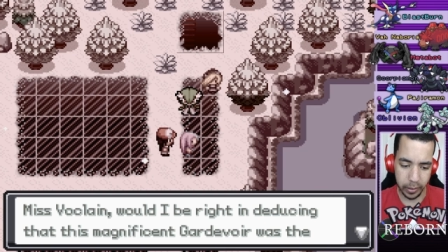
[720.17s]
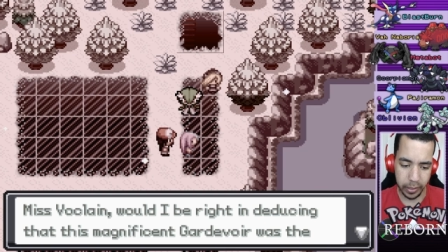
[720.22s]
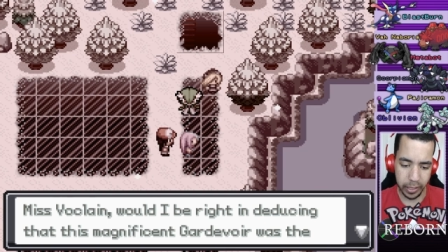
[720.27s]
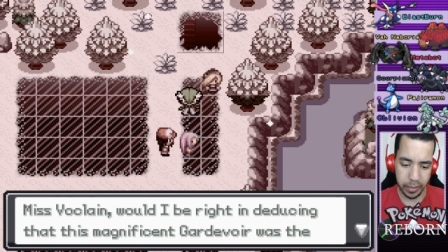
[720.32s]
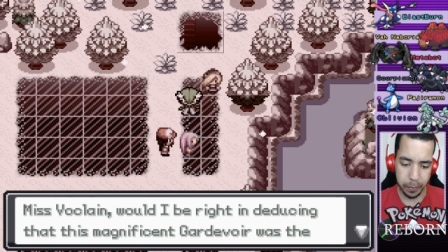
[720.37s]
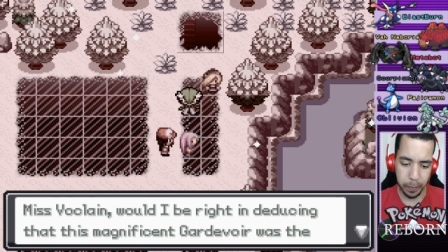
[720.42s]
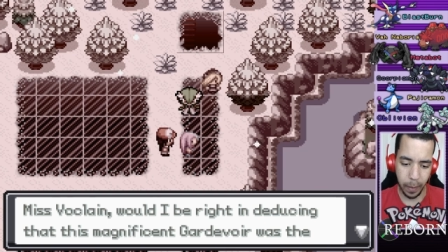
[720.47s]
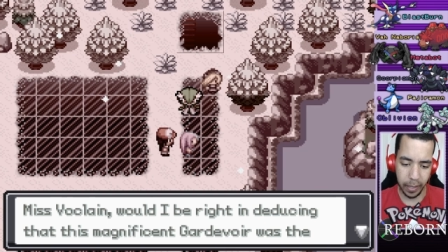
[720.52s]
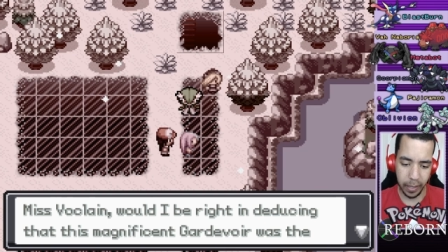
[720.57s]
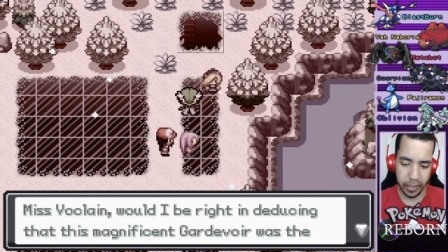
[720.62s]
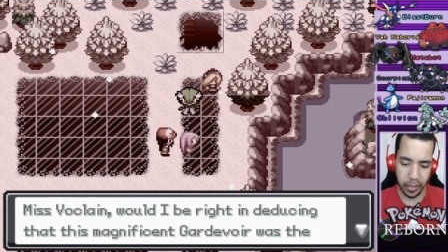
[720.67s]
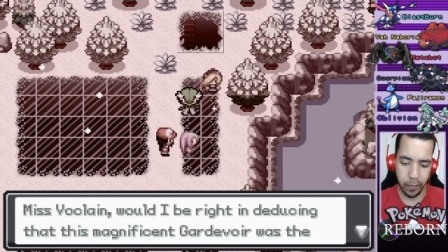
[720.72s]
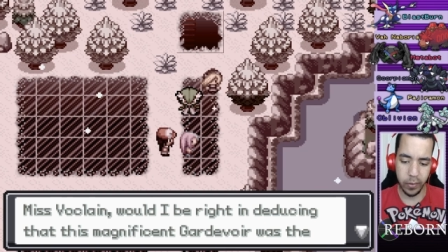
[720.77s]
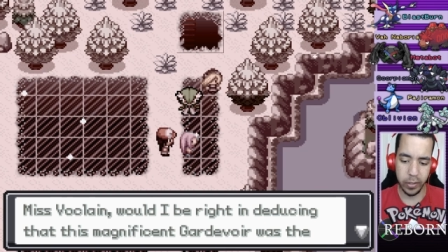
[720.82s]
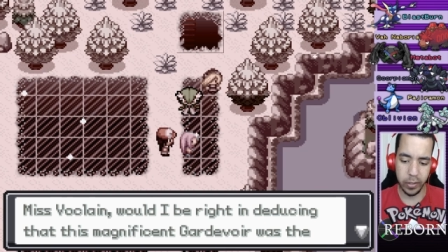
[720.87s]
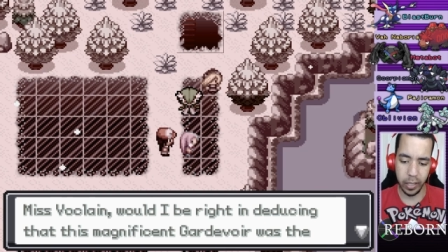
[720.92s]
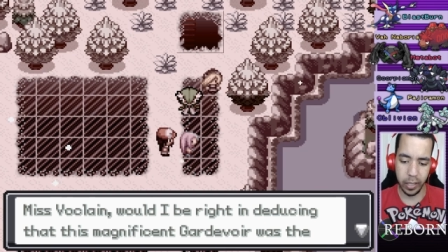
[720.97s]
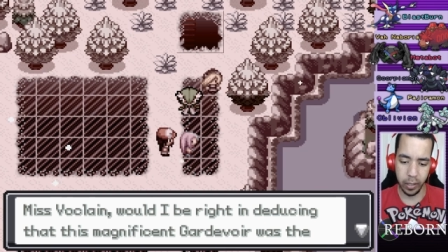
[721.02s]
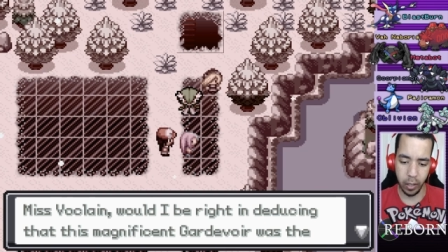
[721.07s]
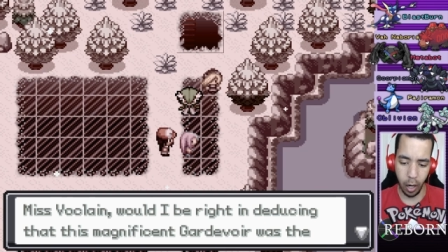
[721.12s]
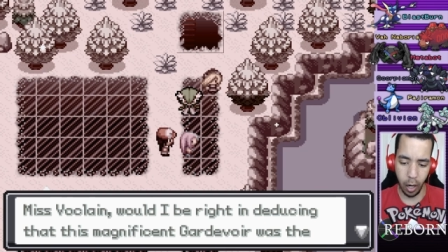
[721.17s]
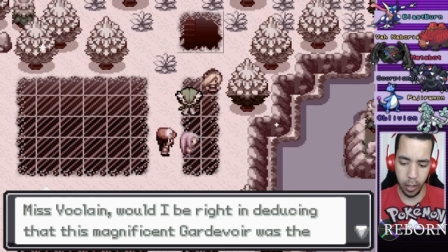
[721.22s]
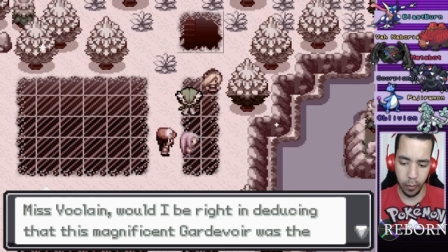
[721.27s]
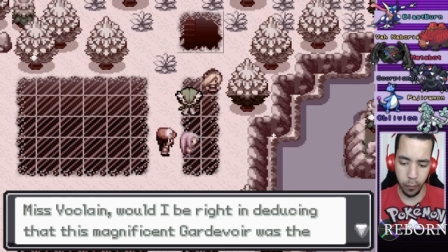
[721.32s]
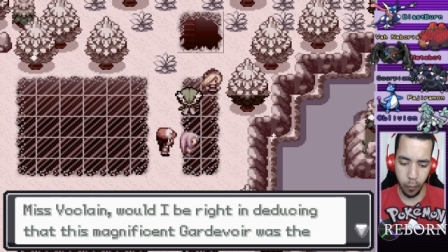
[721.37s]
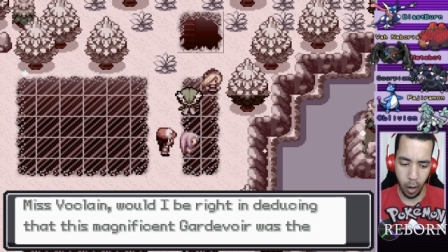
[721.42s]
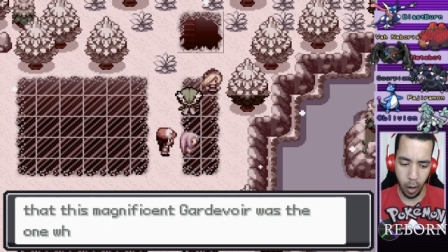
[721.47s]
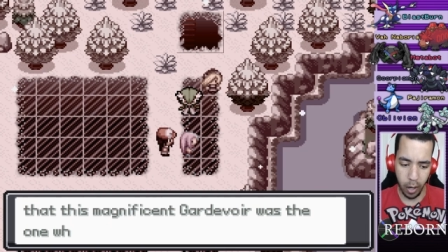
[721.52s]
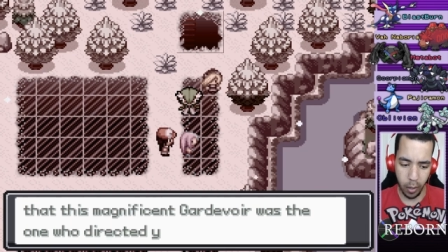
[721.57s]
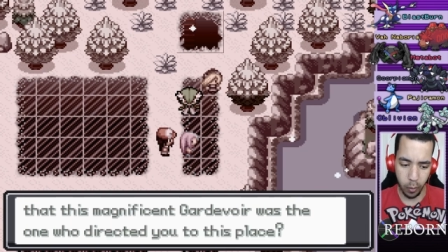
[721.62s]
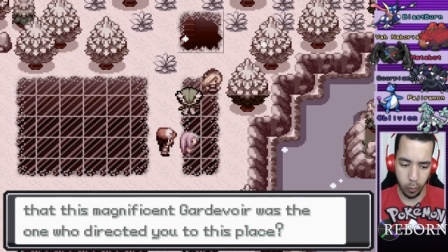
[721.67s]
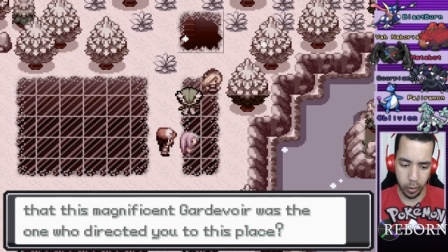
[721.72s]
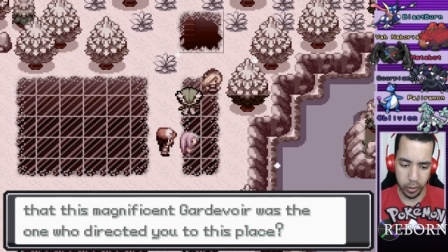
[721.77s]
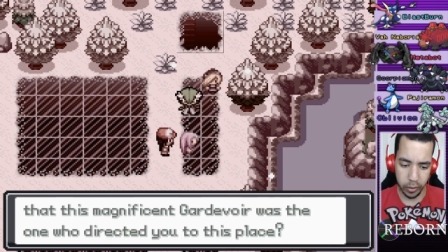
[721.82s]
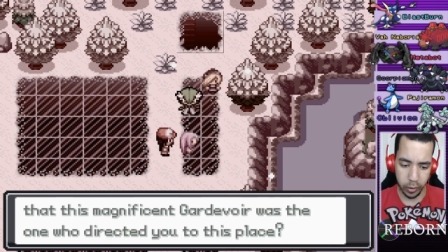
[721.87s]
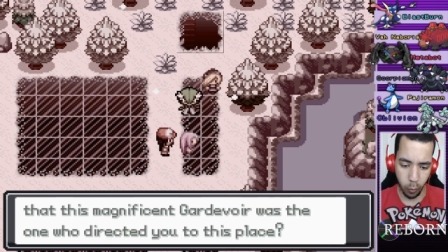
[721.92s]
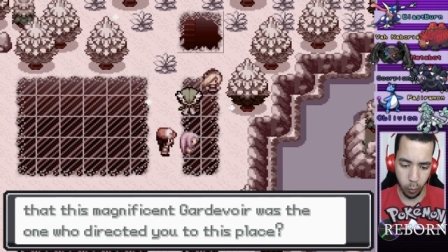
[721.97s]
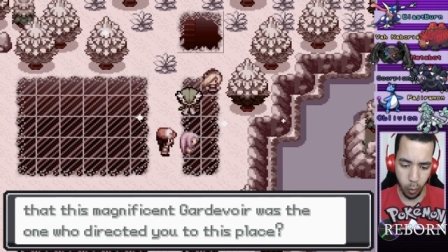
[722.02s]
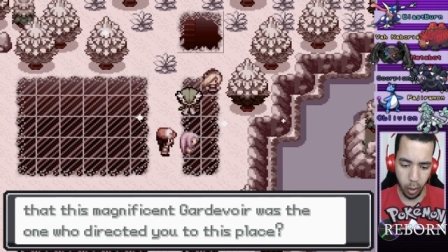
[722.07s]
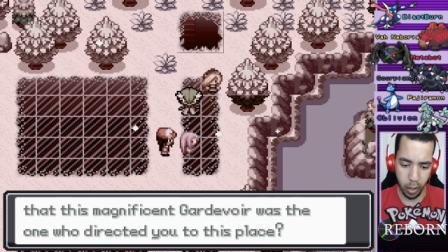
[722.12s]
this magnificent Gardevoir was
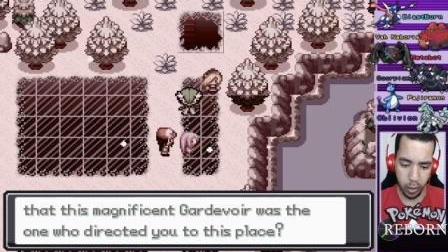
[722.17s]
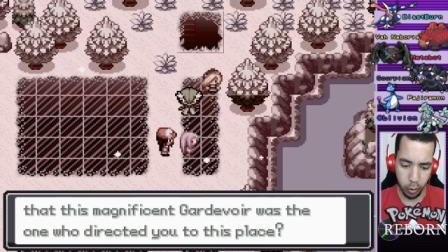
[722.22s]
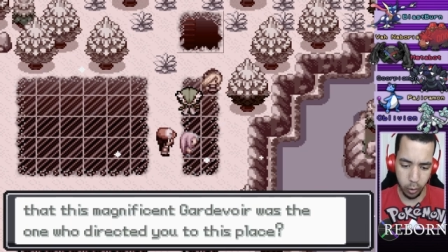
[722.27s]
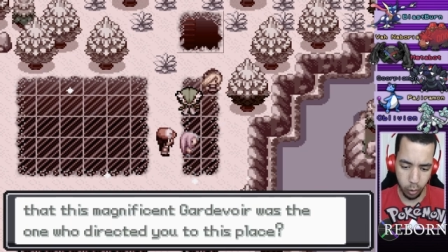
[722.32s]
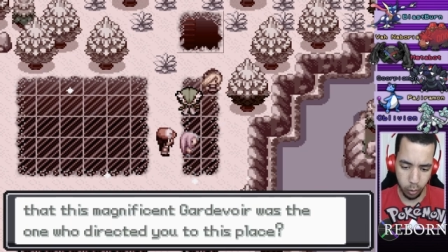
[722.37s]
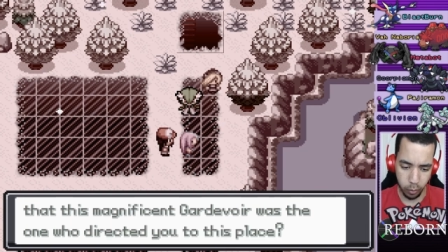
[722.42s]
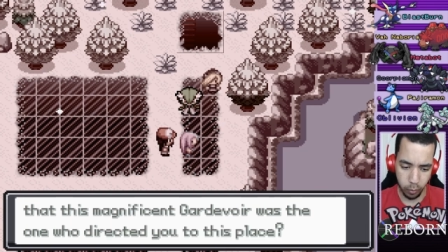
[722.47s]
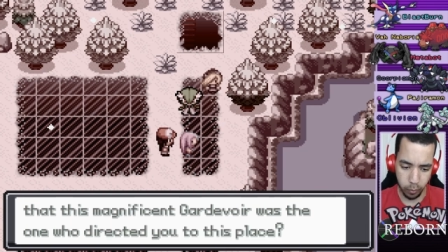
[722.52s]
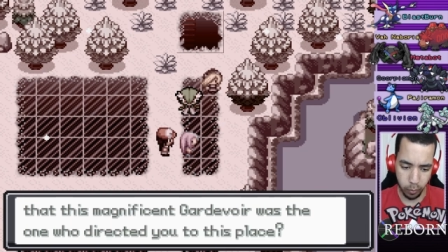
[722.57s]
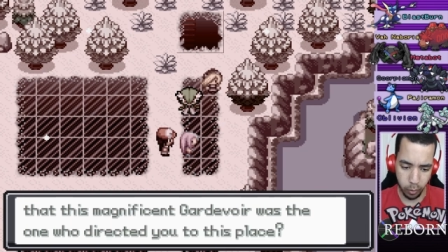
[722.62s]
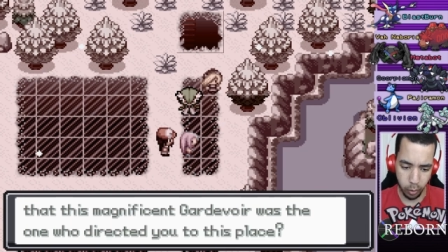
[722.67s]
the one who,